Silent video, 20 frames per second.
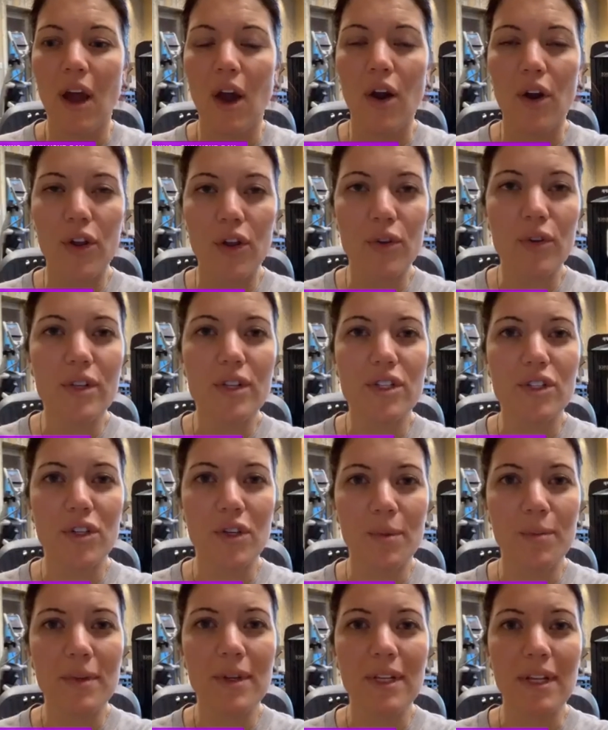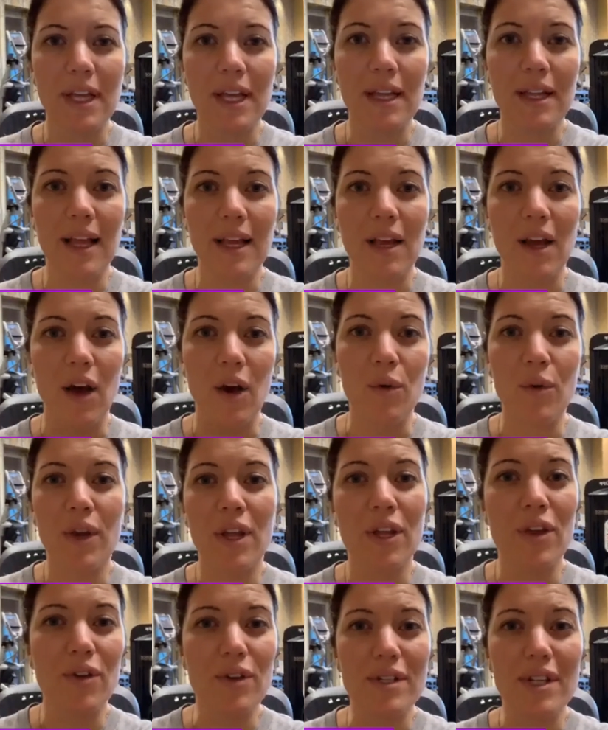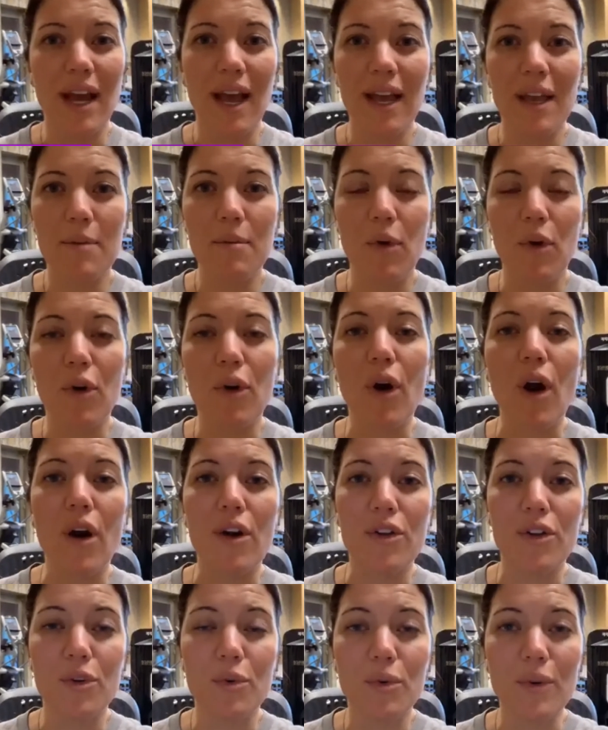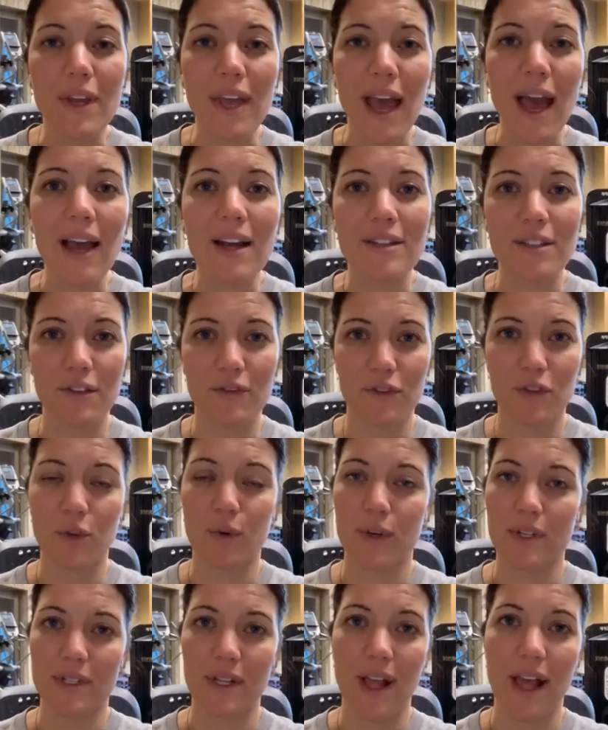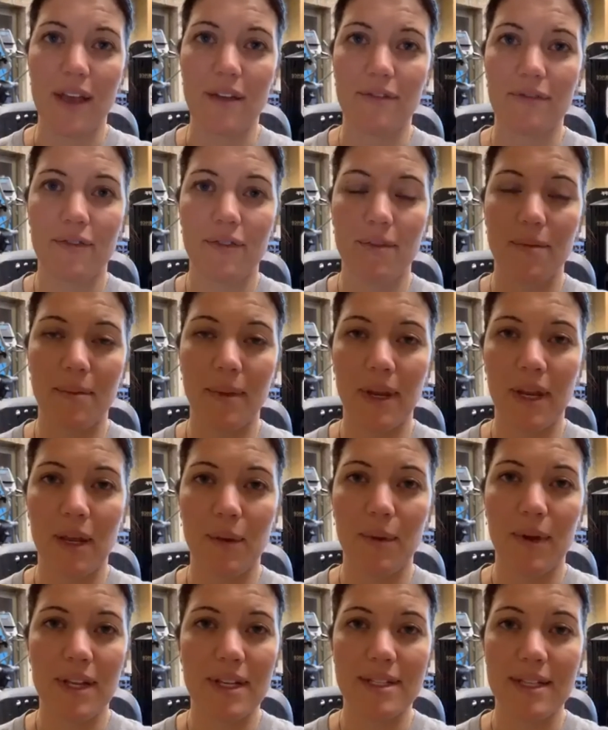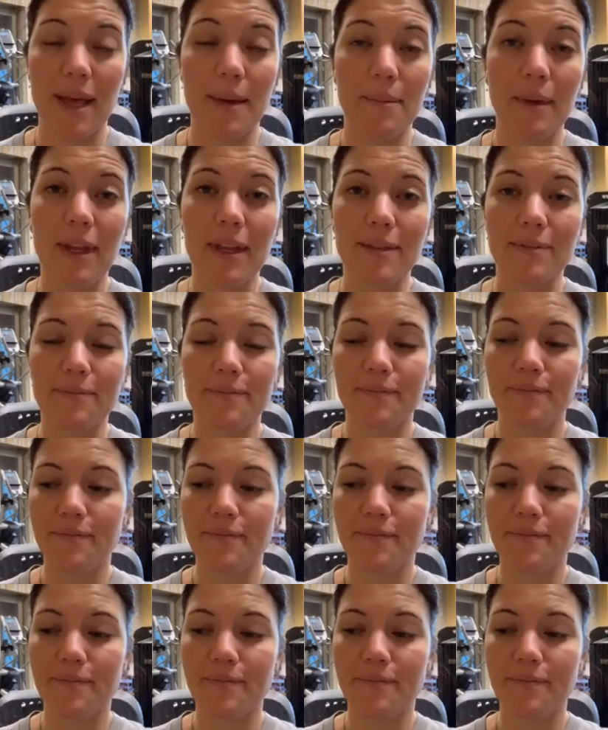Are you legitimately like owning your time, or are you reactive towards life? Meaning, what does that mean?